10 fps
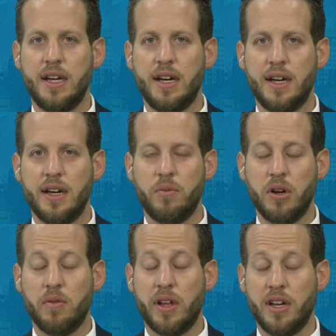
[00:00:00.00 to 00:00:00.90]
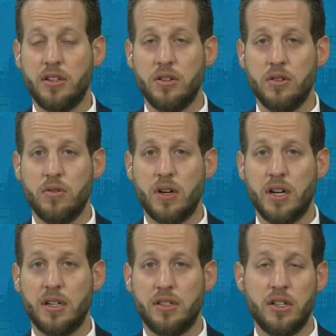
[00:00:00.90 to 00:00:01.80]
uh, and we're ready to,
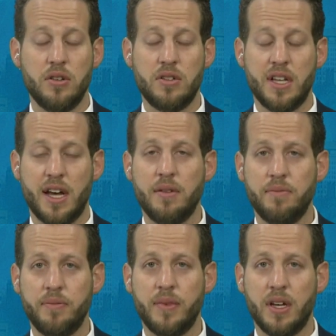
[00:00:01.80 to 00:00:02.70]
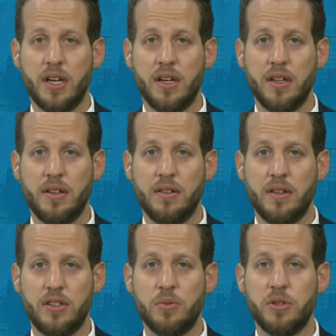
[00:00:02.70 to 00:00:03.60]
uh, to use that uh,
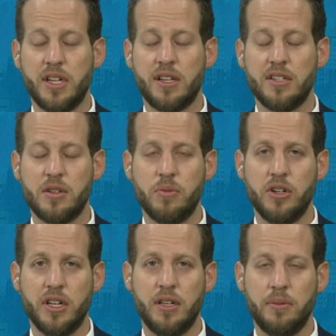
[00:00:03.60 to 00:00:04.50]
to protect this community.